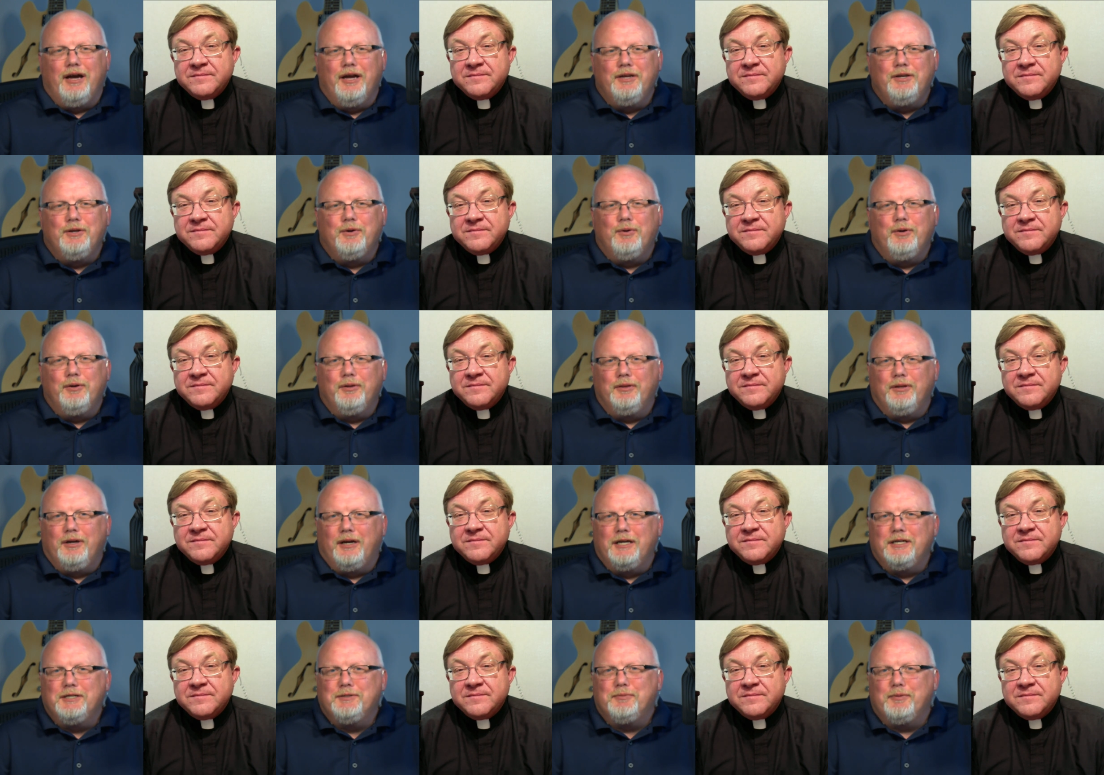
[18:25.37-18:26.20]
Speaker 1: I know a
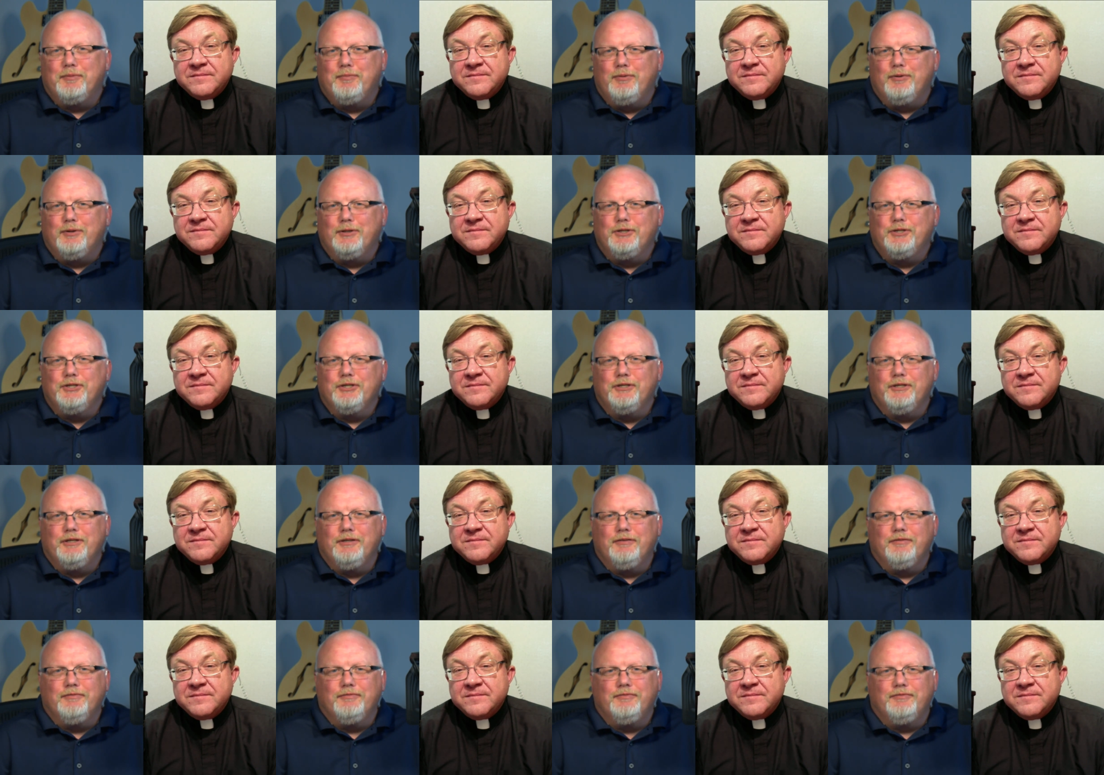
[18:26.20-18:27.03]
large
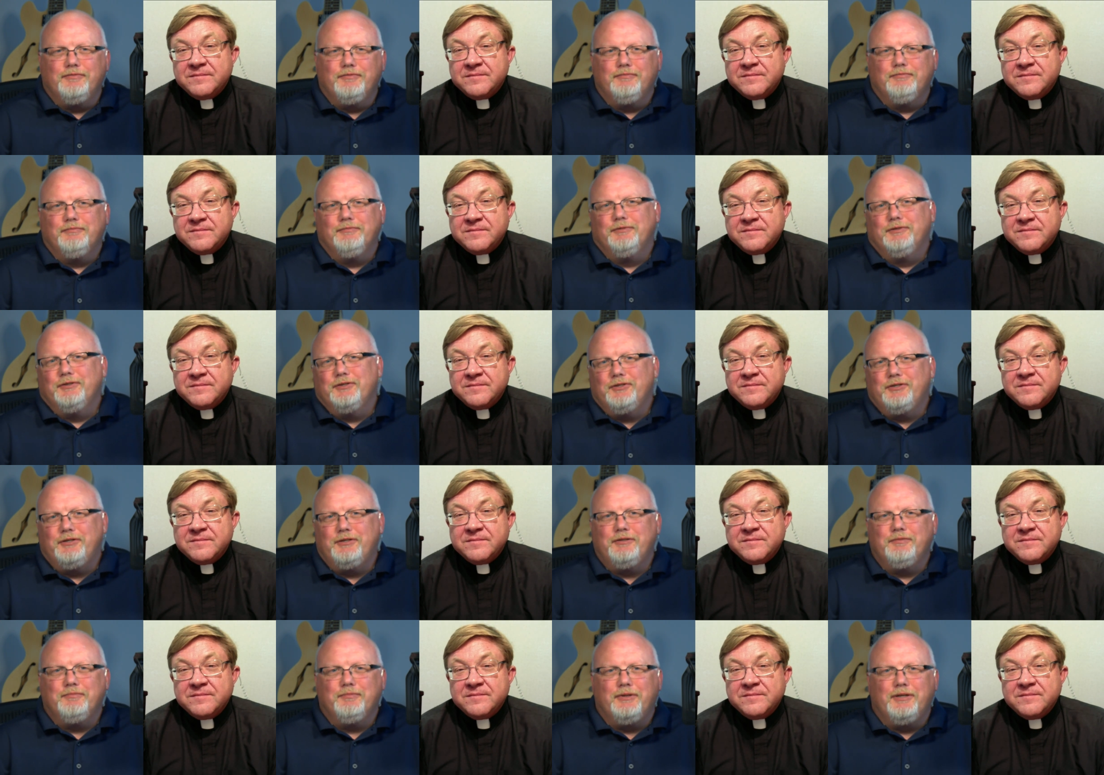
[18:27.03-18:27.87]
proportion of
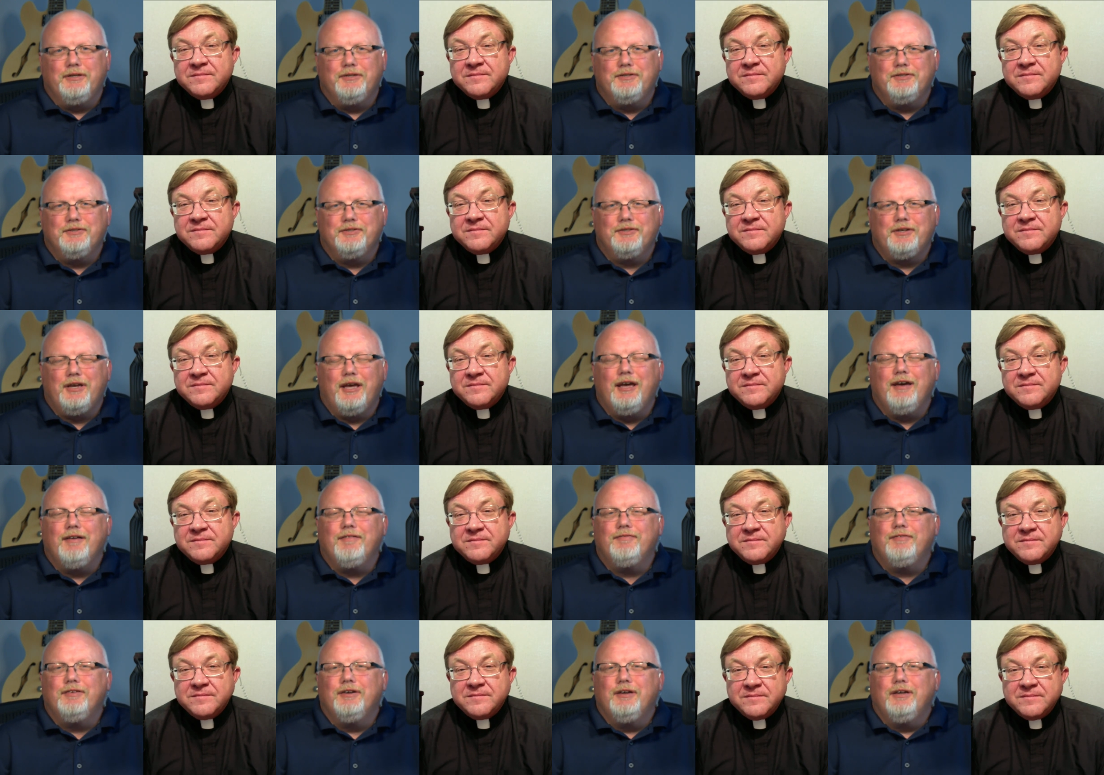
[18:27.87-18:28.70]
certain places
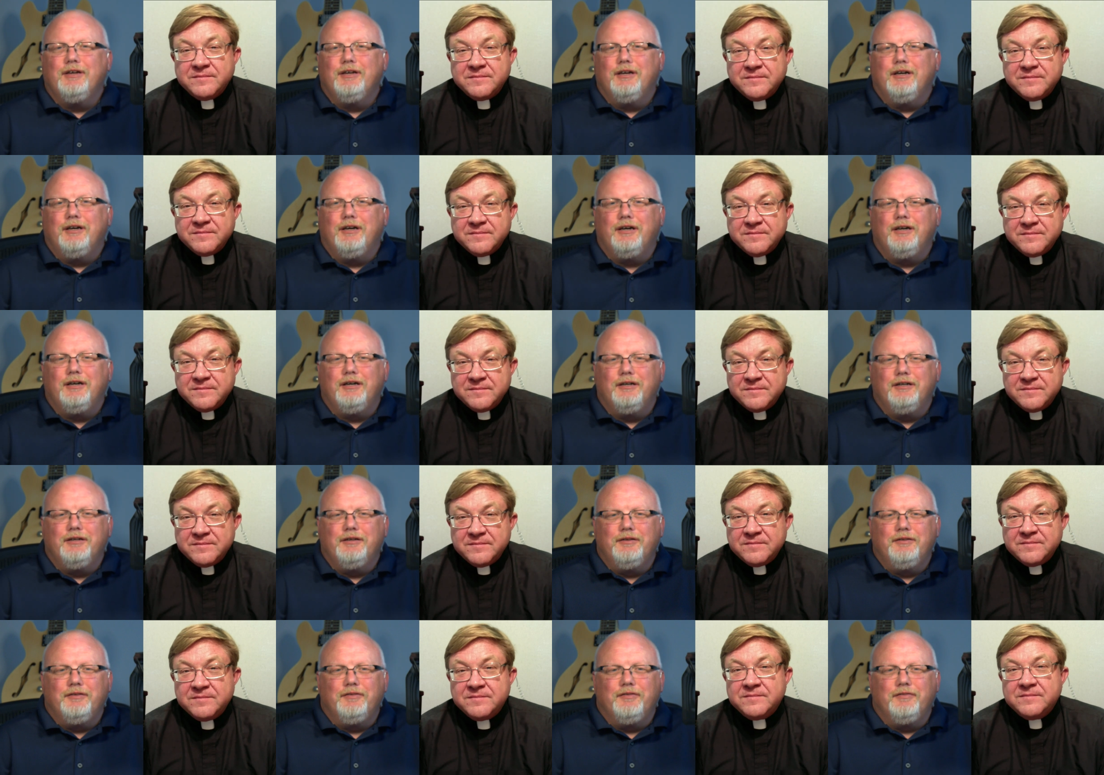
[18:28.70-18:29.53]
have
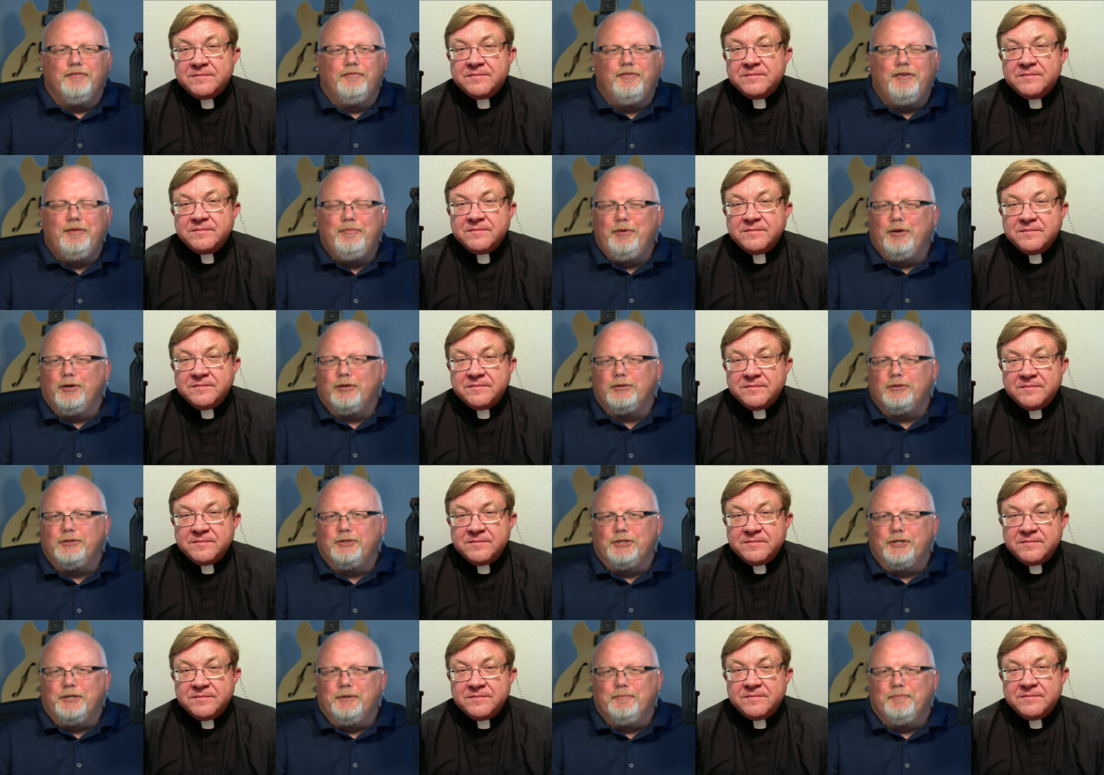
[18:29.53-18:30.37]
uh, female
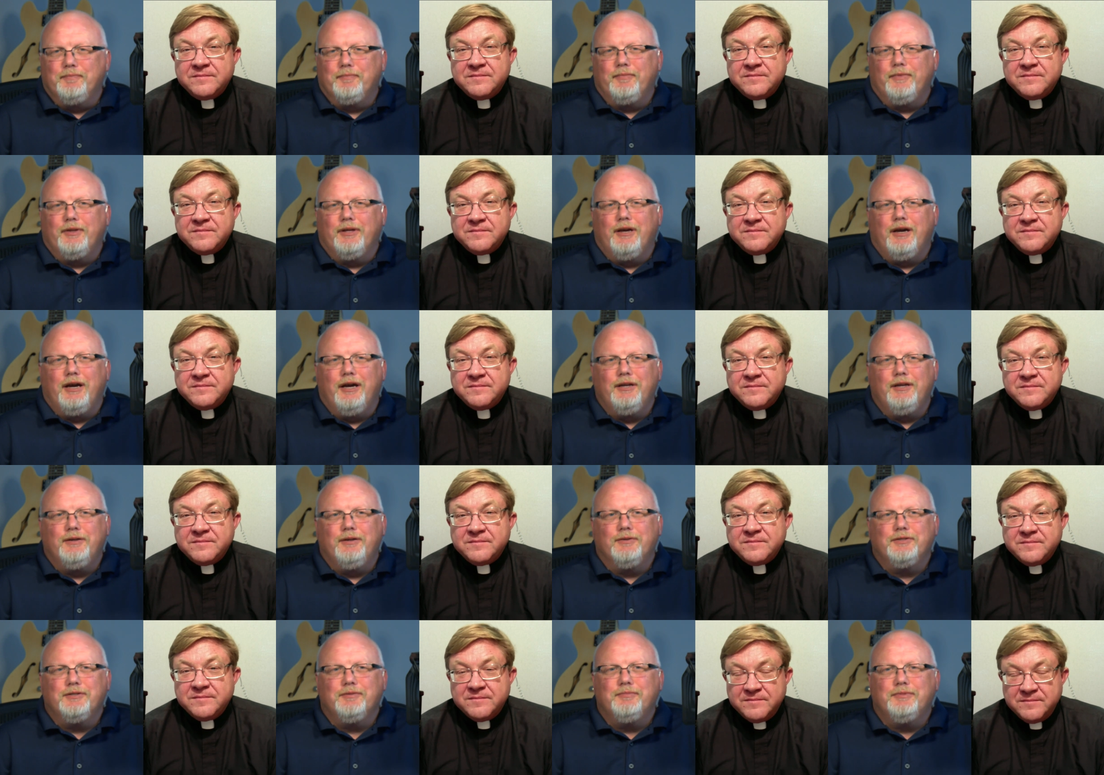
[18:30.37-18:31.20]
clergy. I
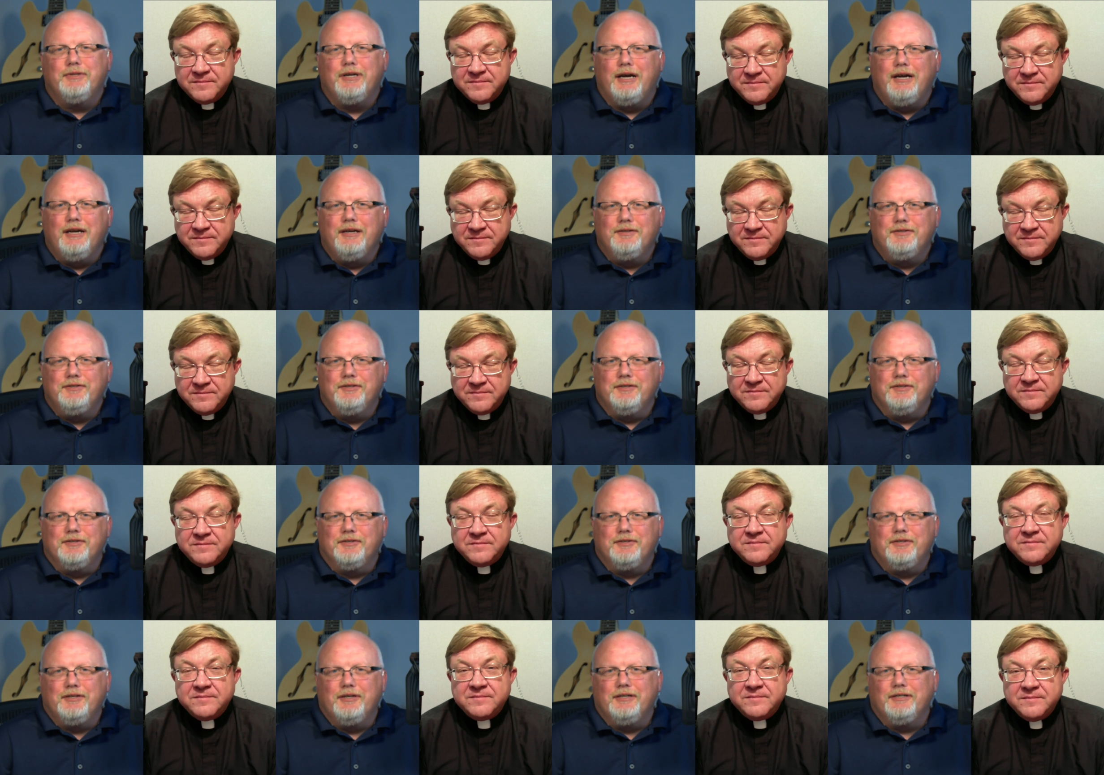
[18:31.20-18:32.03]
know some
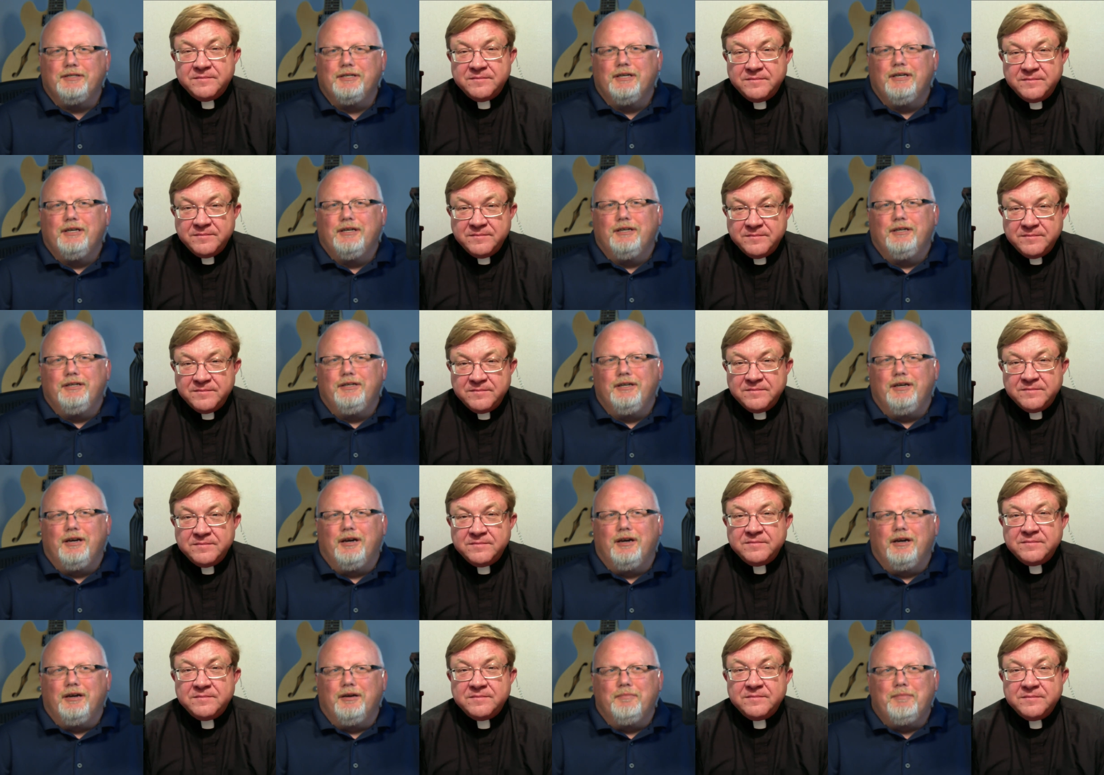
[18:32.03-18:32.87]
dioceses that
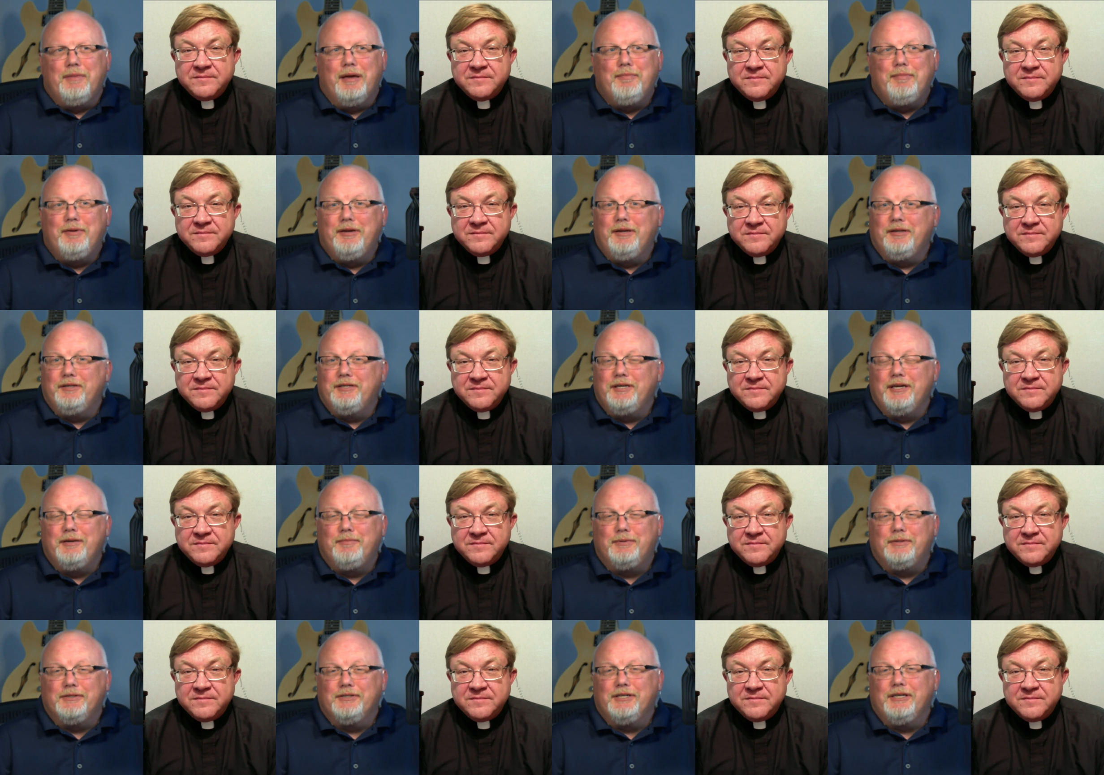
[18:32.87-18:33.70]
uh, maybe
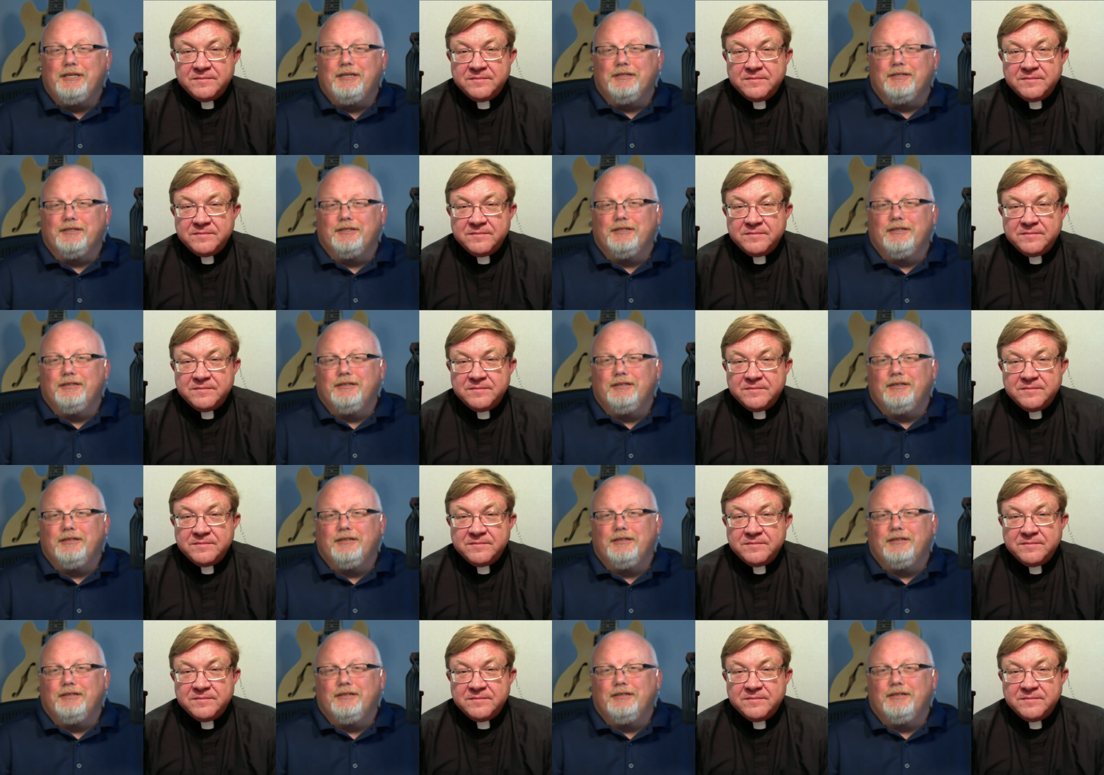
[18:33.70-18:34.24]
10%